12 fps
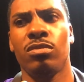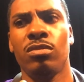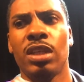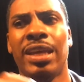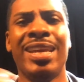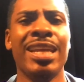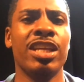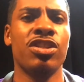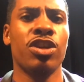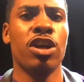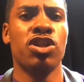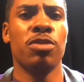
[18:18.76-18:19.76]
any
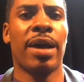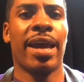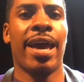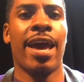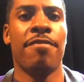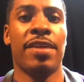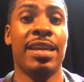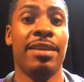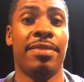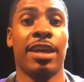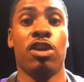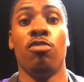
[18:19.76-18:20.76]
concerns you might have,
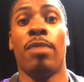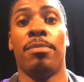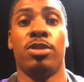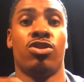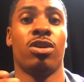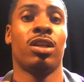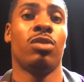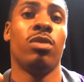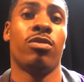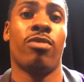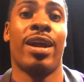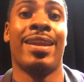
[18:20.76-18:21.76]
anything you might be struggling with
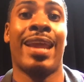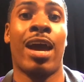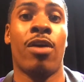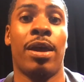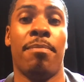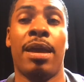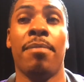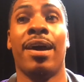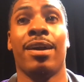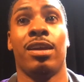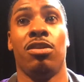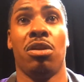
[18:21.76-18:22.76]
right now, and maybe I
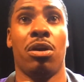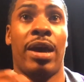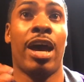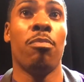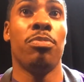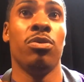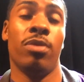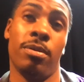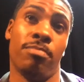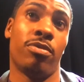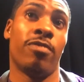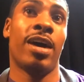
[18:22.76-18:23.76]
can, help you and
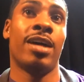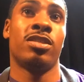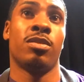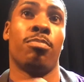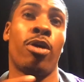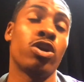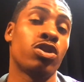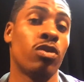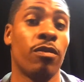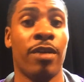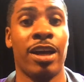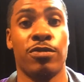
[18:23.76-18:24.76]
provide some personal
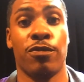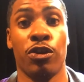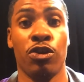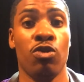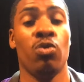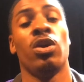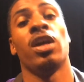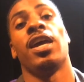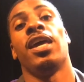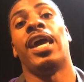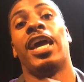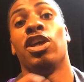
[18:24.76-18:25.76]
advice for you
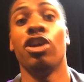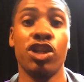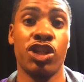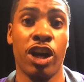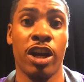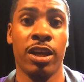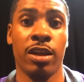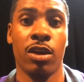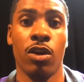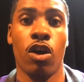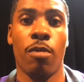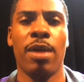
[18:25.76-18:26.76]
and your journey,
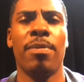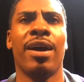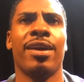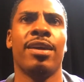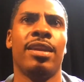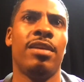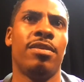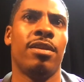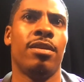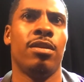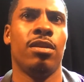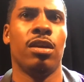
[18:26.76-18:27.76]
or maybe I can even